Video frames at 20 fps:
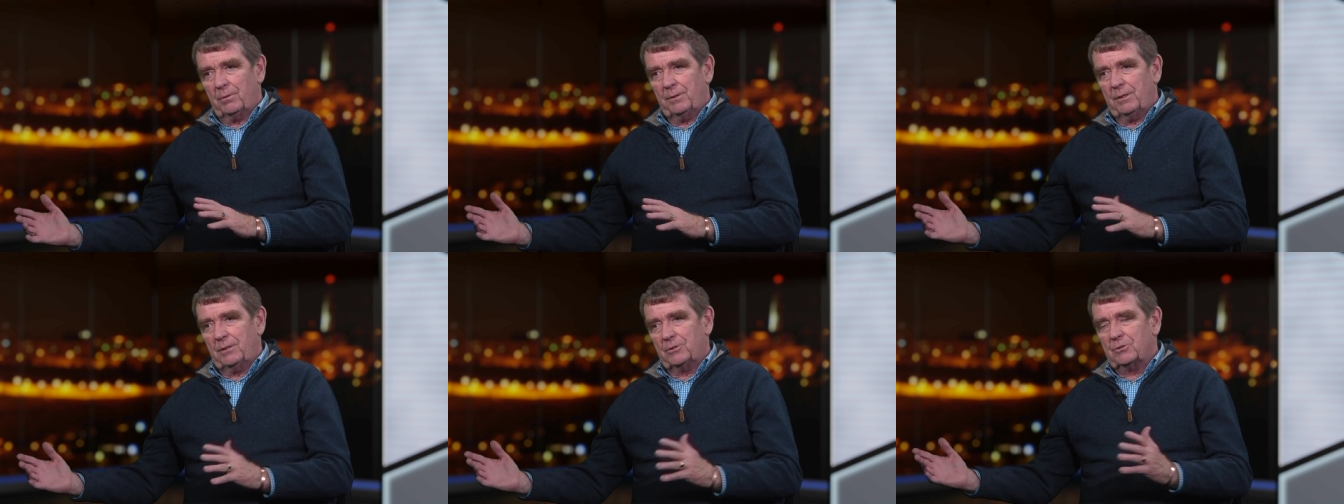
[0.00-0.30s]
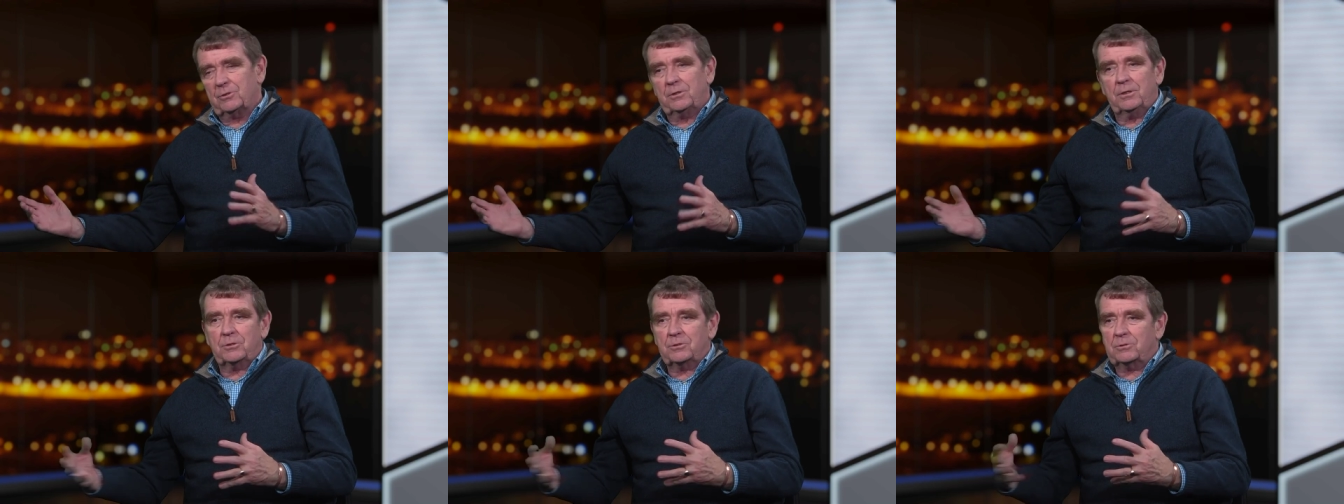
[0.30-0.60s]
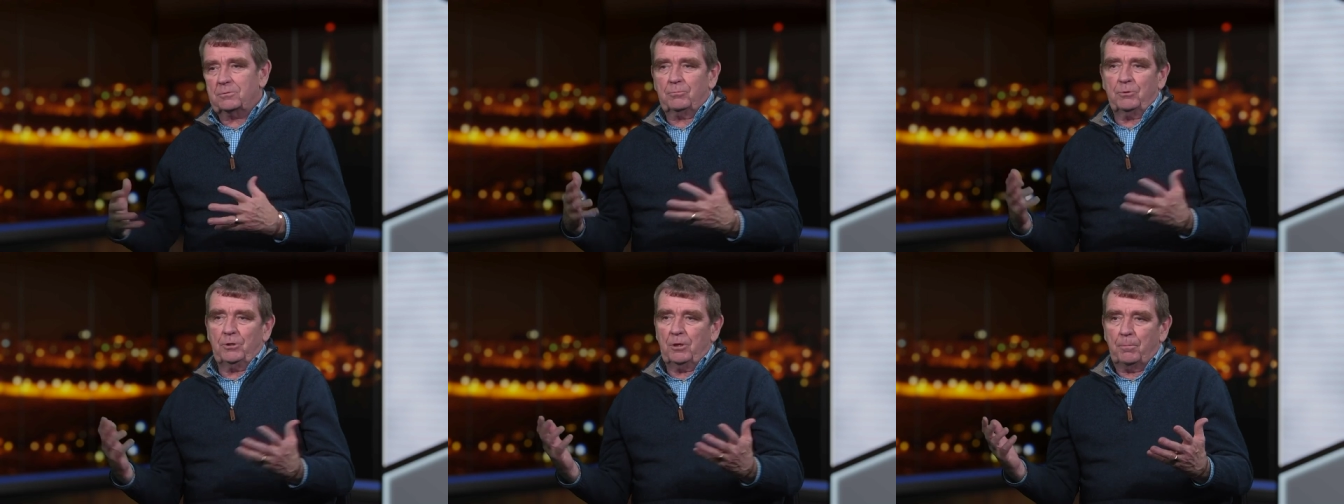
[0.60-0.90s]
I mean, it's,
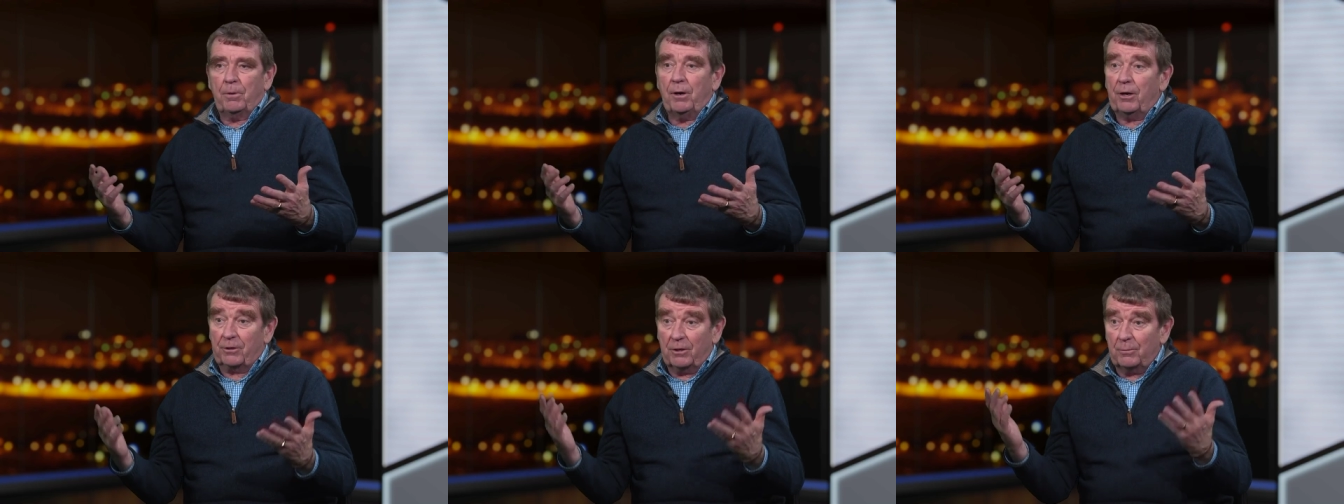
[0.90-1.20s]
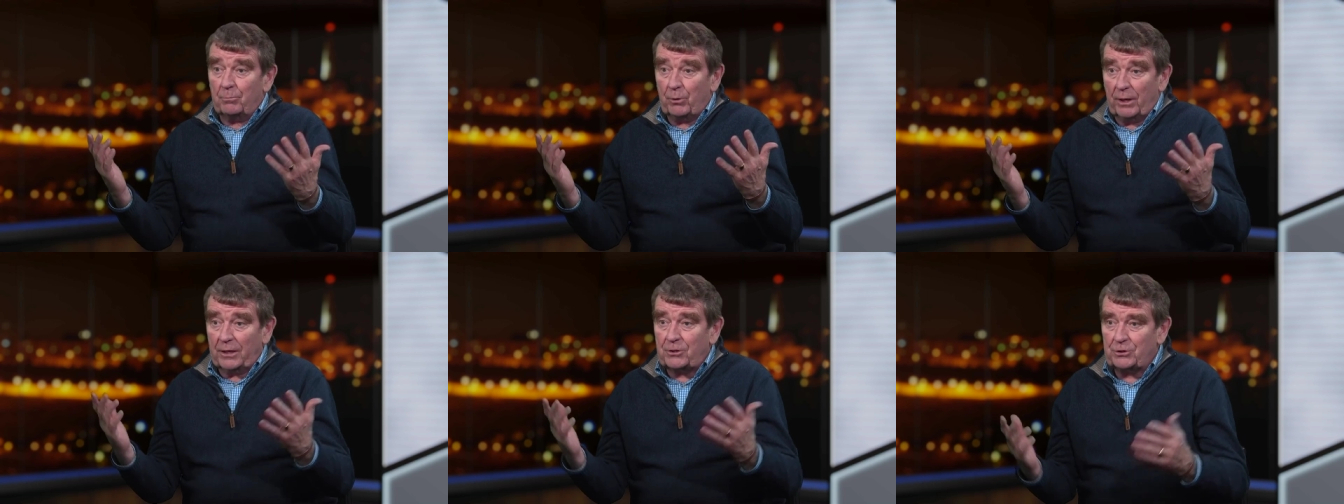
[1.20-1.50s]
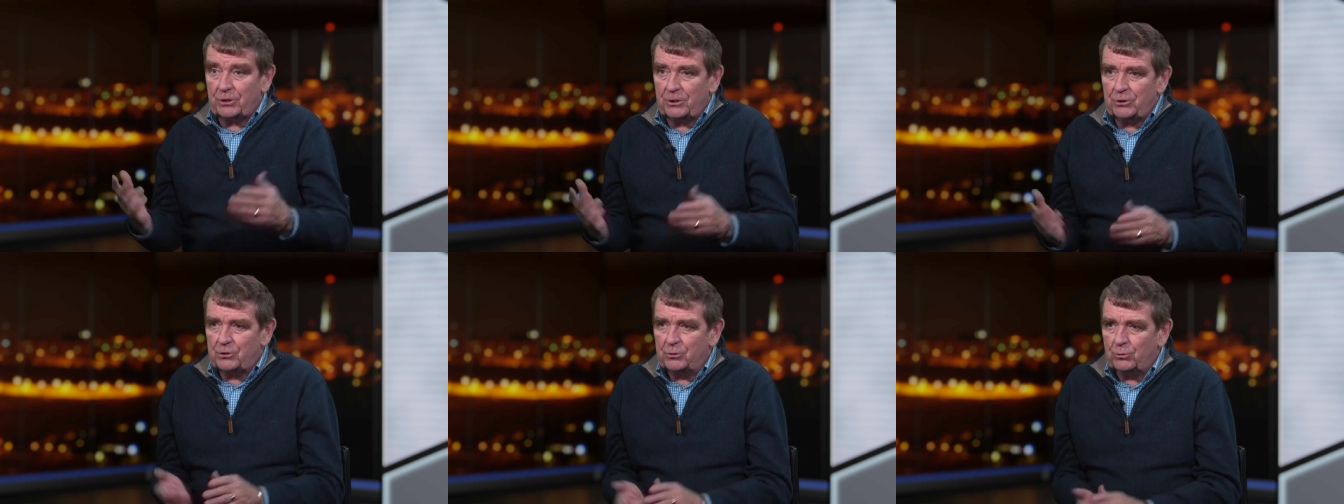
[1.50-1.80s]
it's you know, part of the
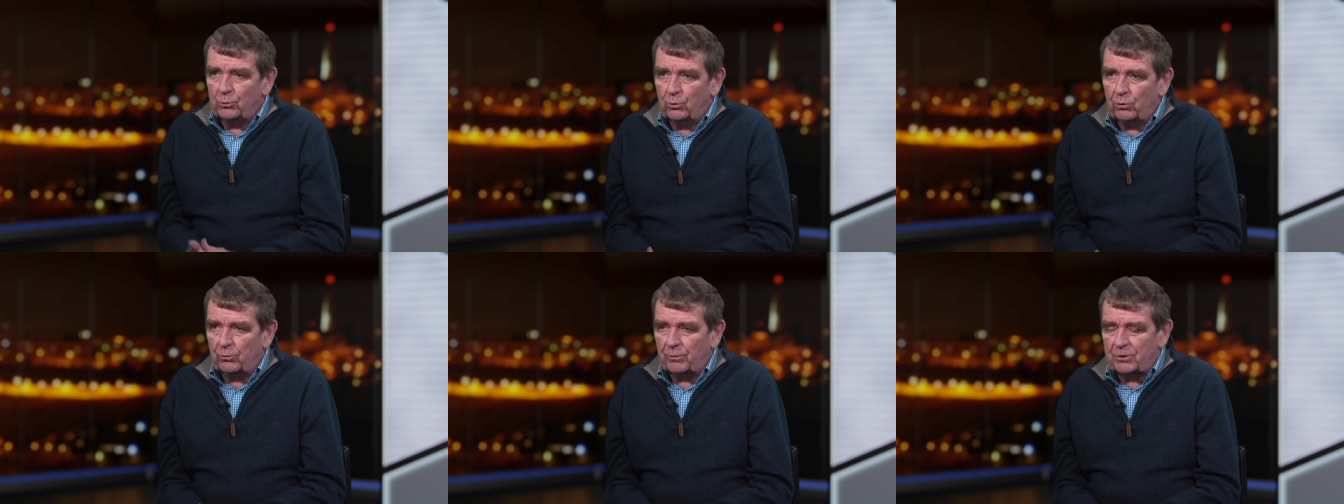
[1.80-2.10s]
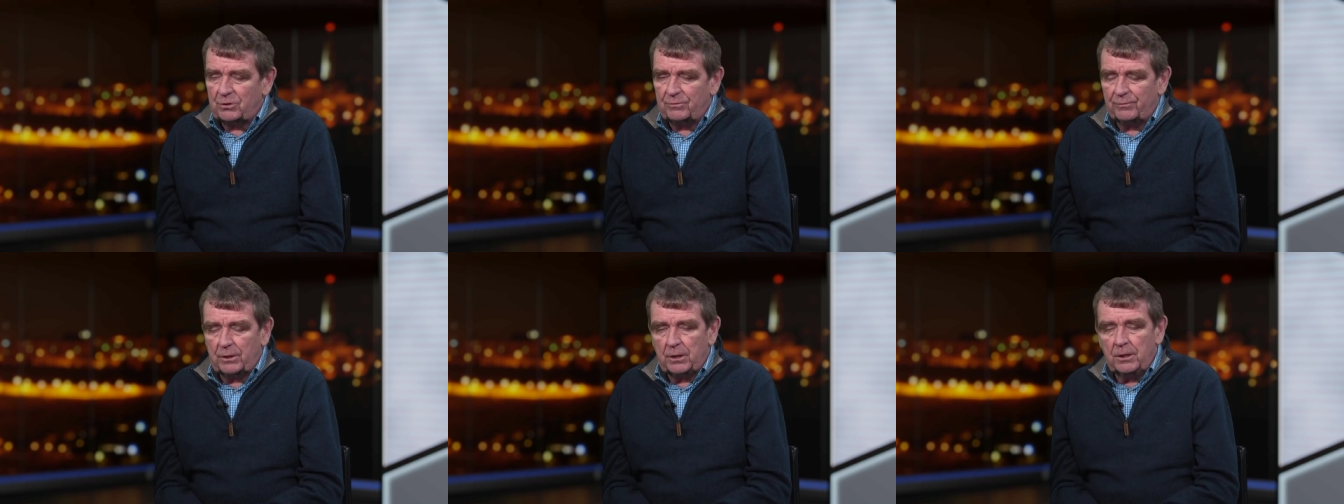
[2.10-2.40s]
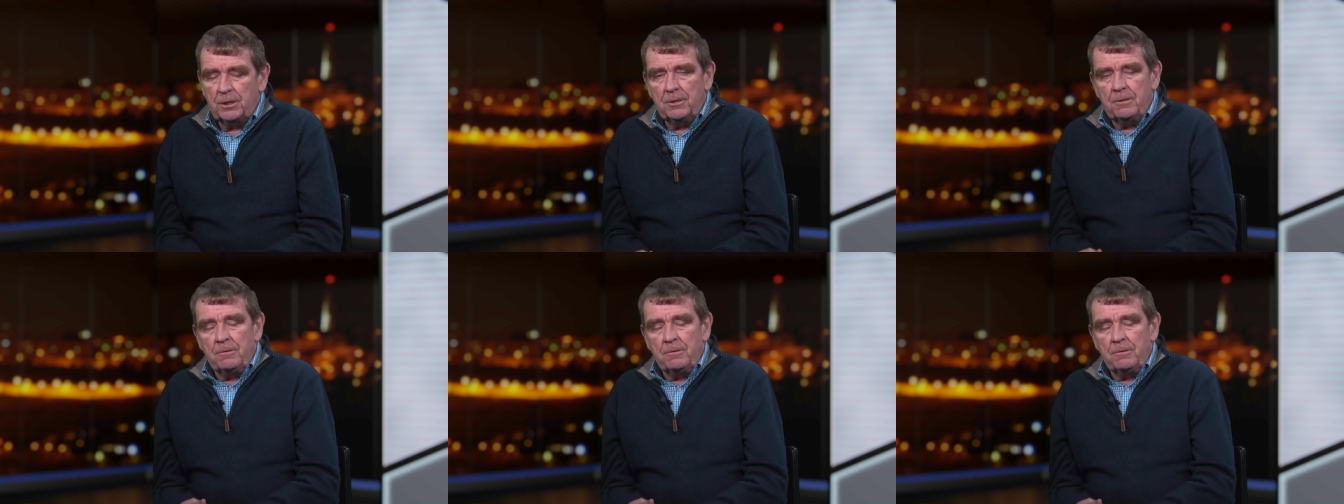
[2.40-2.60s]
Brexit issue and all the rest of it.